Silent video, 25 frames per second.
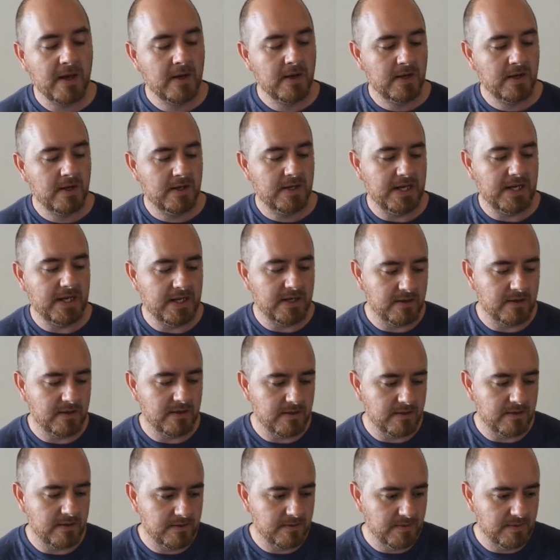
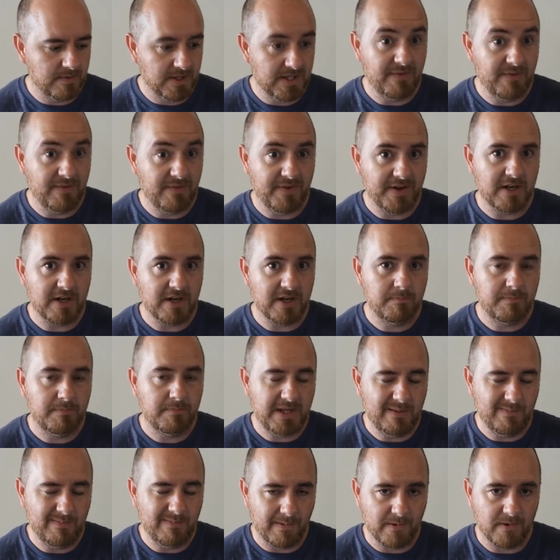in living
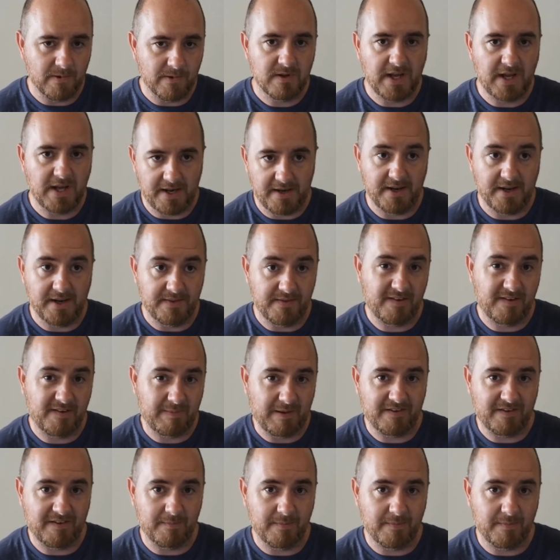people and in the
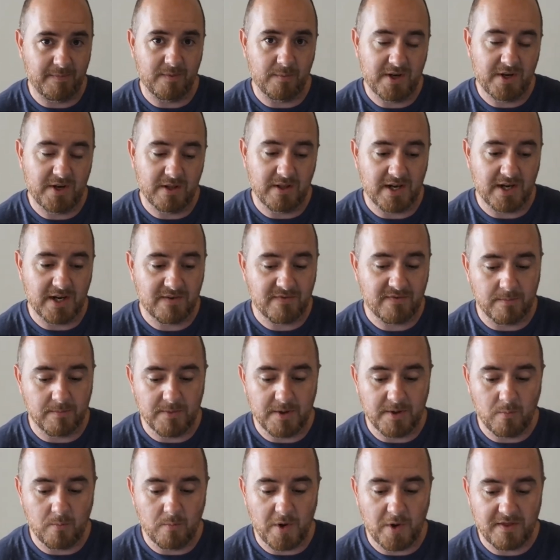specimens that we collect from
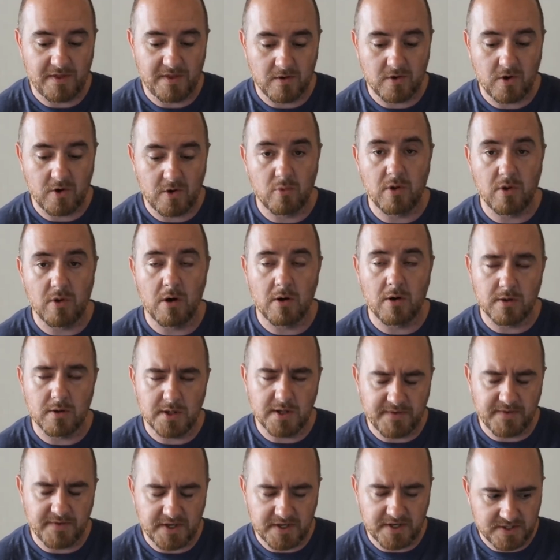them when they're no longer
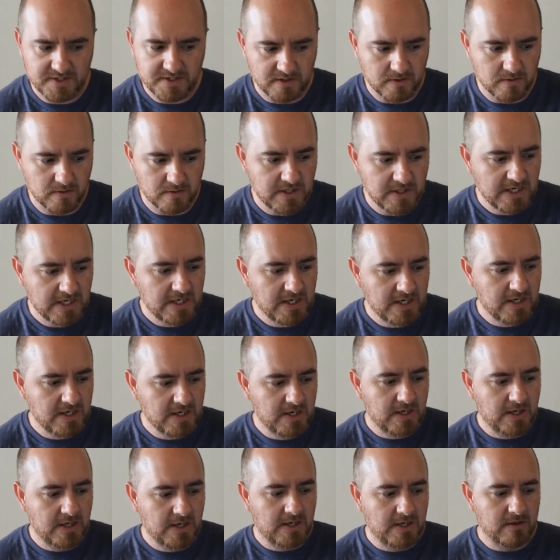living. So
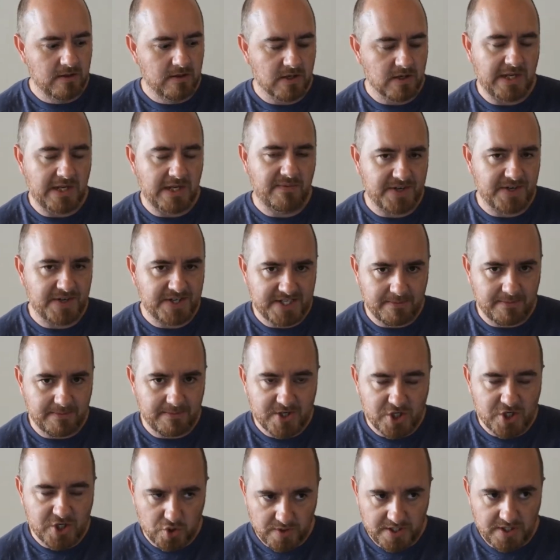looking for
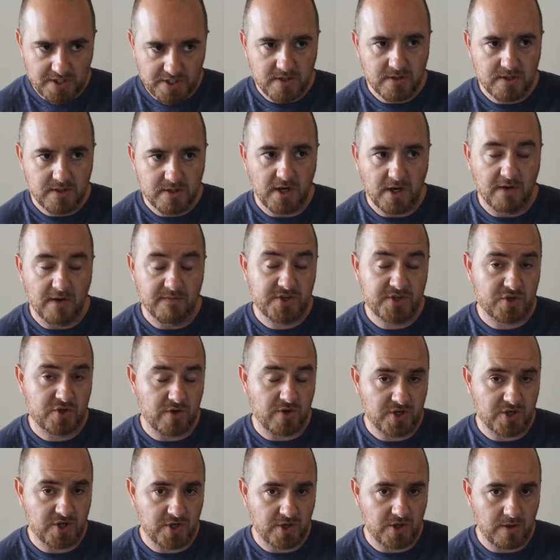symmetry of
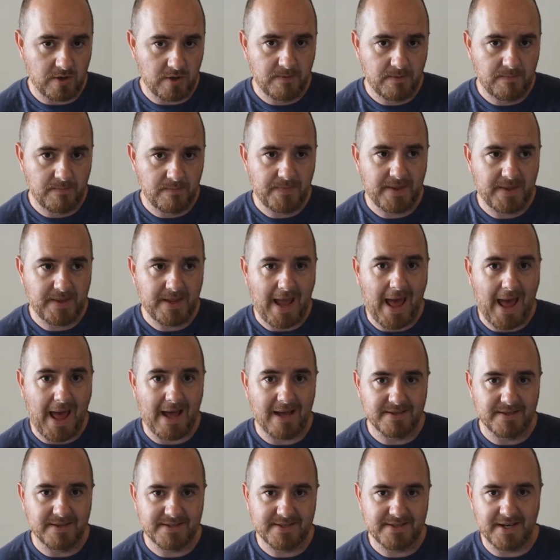structure
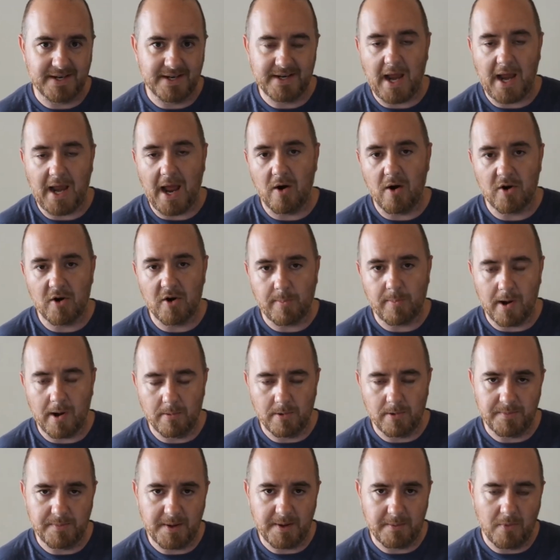has an inherent
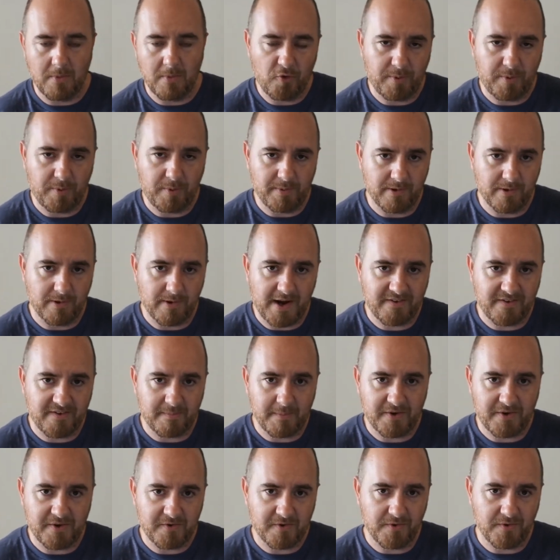problem that most people are
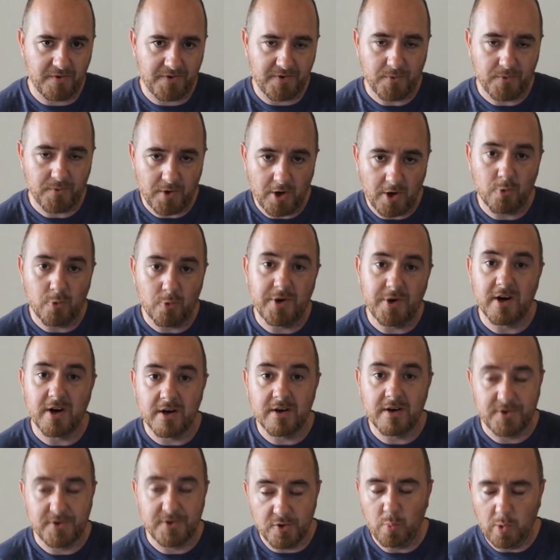asymmetrical, so no
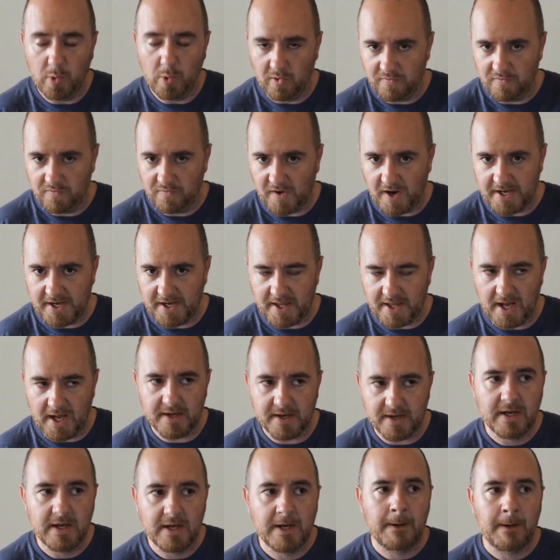duh, you will find that.
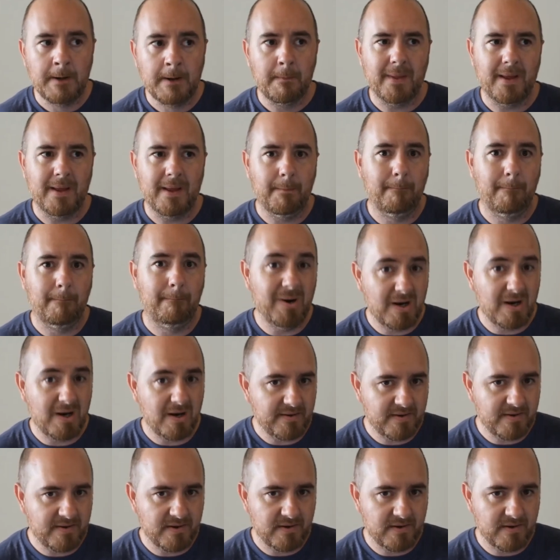But